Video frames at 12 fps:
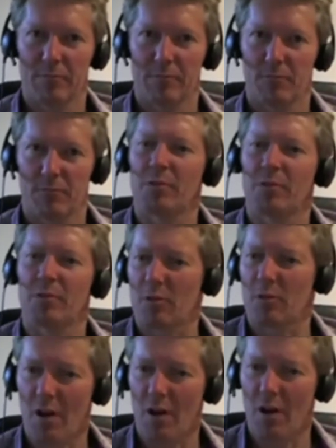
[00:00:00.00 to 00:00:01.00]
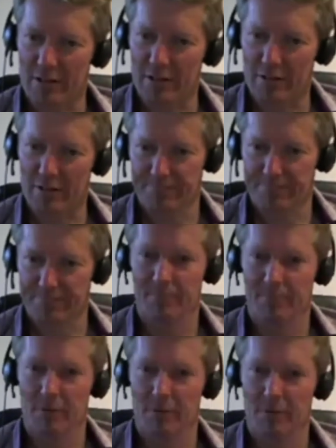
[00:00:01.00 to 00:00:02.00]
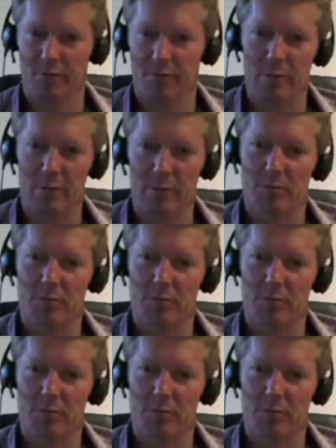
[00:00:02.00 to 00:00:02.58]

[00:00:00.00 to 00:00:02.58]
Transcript: what's required of people.